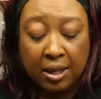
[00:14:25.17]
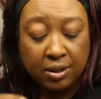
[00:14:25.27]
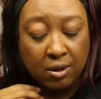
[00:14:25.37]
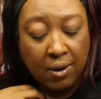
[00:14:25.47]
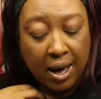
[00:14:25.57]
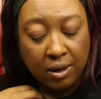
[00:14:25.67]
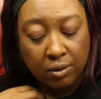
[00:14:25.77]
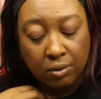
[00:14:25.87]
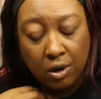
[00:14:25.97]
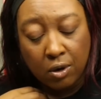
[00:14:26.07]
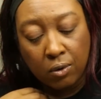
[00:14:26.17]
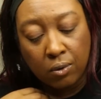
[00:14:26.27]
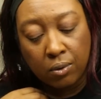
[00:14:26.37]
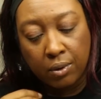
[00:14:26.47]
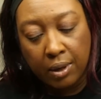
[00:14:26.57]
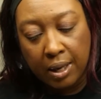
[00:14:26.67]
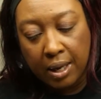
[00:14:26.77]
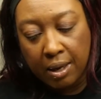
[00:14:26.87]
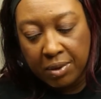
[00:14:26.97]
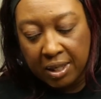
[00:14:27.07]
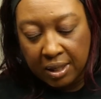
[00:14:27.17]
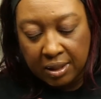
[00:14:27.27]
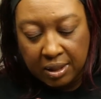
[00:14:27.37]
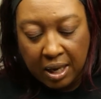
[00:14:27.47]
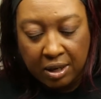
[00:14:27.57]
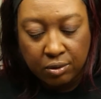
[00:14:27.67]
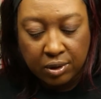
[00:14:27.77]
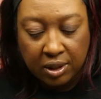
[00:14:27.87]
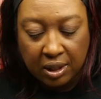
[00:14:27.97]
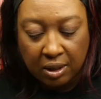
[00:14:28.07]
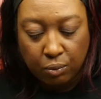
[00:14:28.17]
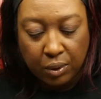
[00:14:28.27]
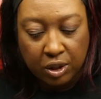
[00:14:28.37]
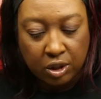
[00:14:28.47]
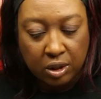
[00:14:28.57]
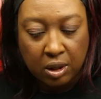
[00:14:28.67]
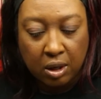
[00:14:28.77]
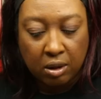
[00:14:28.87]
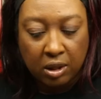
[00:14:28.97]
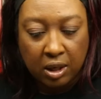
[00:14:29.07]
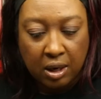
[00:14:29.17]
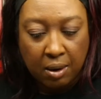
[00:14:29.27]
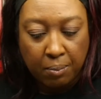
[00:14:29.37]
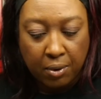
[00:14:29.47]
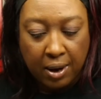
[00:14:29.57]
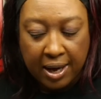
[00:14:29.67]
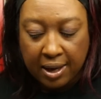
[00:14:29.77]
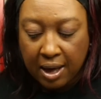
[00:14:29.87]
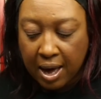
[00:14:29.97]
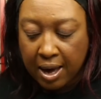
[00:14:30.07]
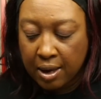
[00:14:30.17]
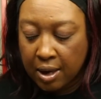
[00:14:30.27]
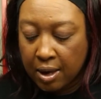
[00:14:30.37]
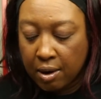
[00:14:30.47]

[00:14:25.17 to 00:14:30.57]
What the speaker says: So I don't know, I mean, I don't see which the number I got.